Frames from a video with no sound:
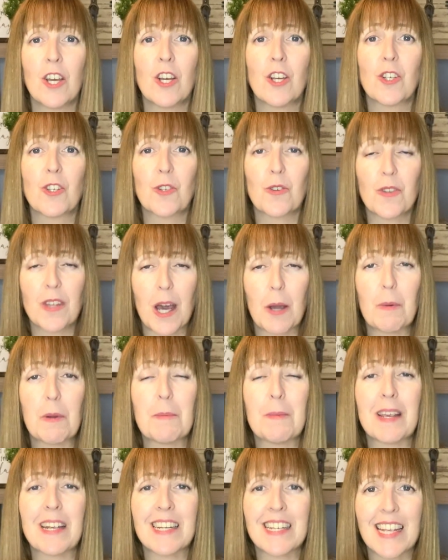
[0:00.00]
so that we
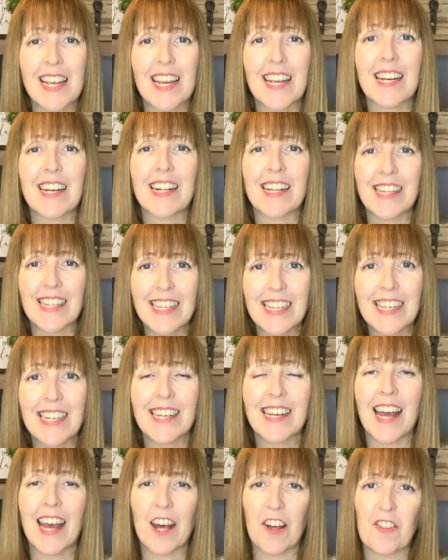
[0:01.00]
maintain clean,
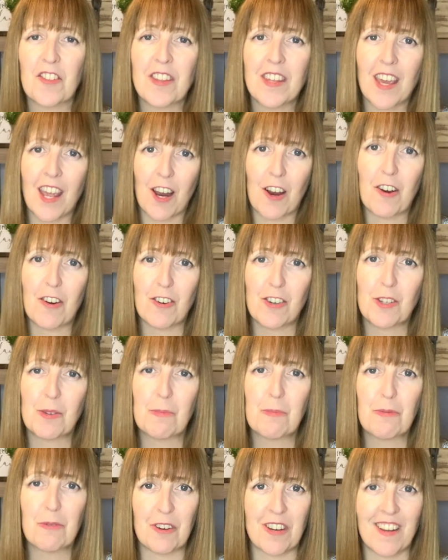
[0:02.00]
healthy air to
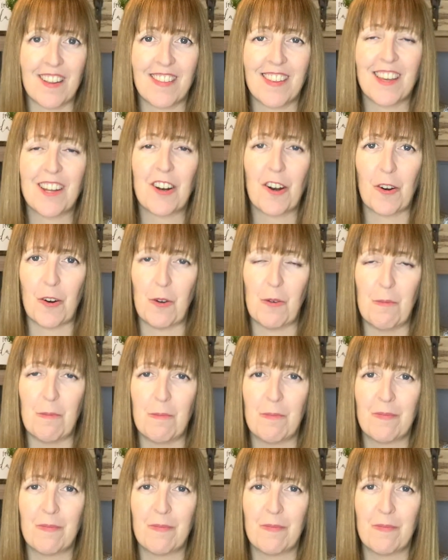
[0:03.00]
breathe in our home.